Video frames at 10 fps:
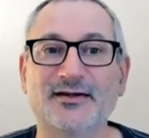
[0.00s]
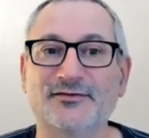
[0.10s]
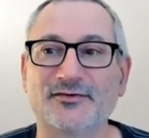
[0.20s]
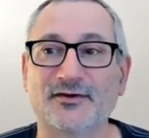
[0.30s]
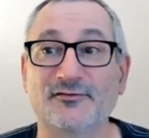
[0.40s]

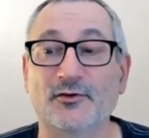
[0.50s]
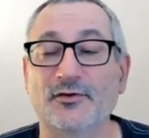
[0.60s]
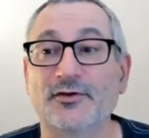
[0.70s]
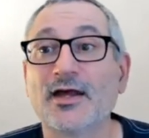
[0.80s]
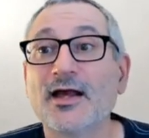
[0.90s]
and so
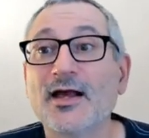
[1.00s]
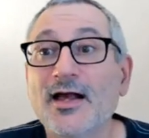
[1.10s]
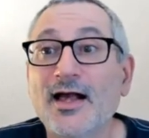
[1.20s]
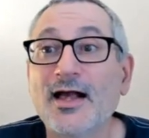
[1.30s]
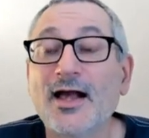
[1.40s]
forth.
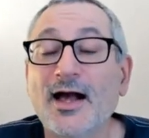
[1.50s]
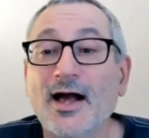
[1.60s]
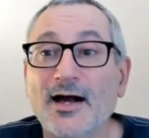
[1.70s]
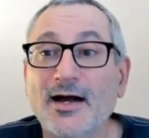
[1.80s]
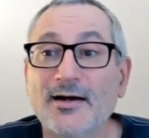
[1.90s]

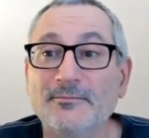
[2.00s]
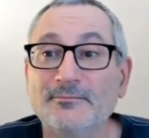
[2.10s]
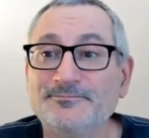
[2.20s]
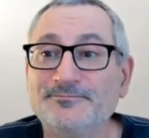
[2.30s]
I